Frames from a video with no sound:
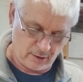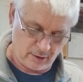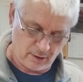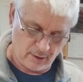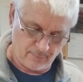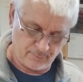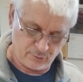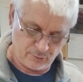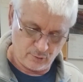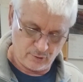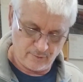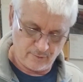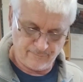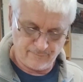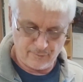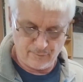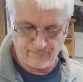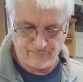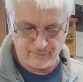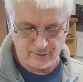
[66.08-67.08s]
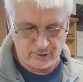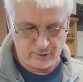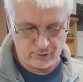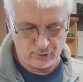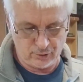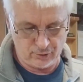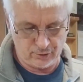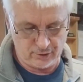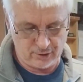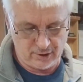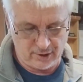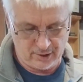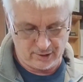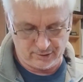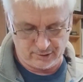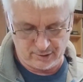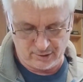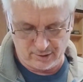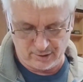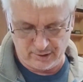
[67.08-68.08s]
Comes with a few features. It
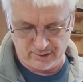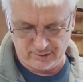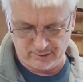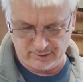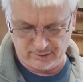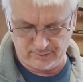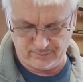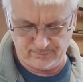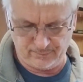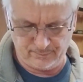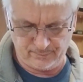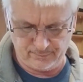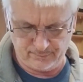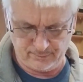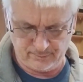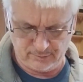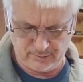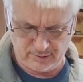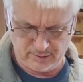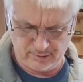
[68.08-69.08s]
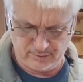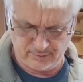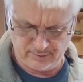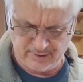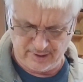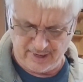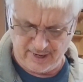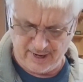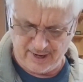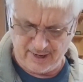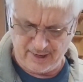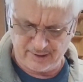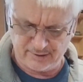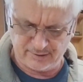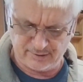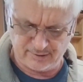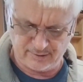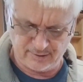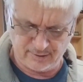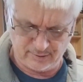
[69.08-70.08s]
has a nice
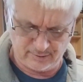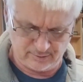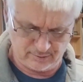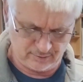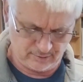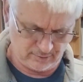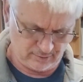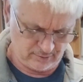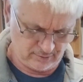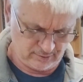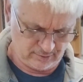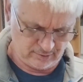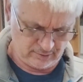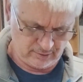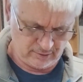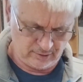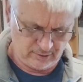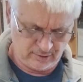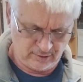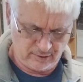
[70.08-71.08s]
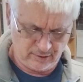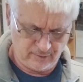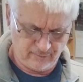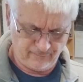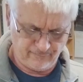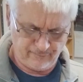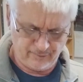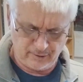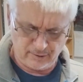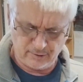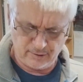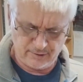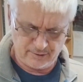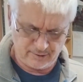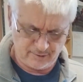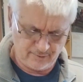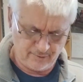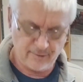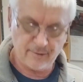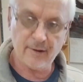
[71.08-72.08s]
cast that varies
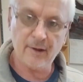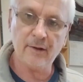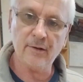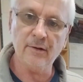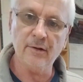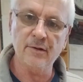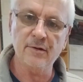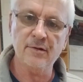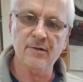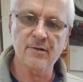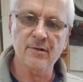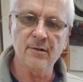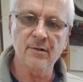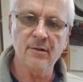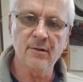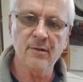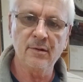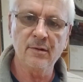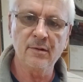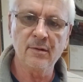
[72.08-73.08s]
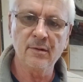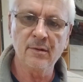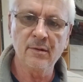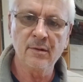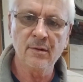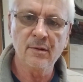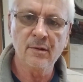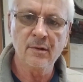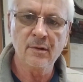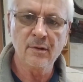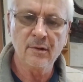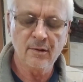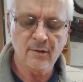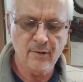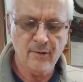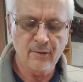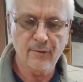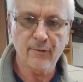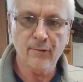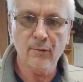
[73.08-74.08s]
in thickness
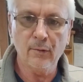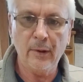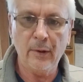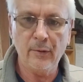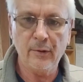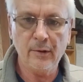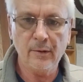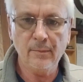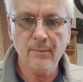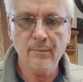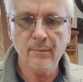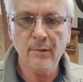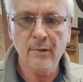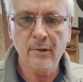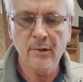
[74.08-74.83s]
throughout it.